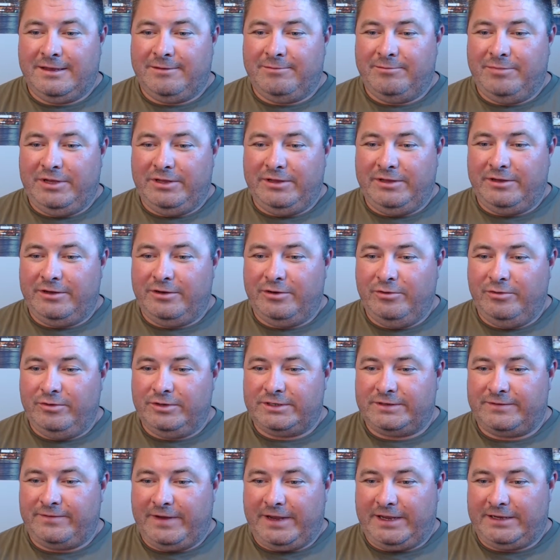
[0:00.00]
Billy, who
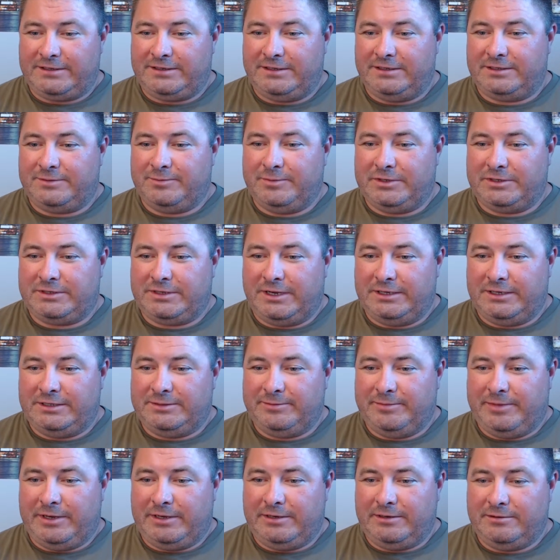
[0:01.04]
is fastest besides
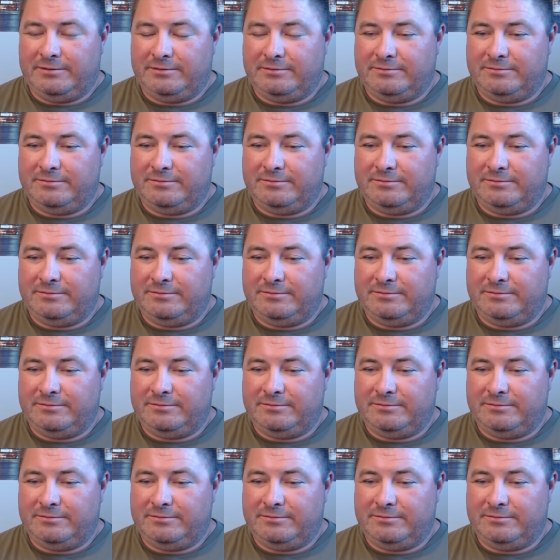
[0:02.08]
Ben?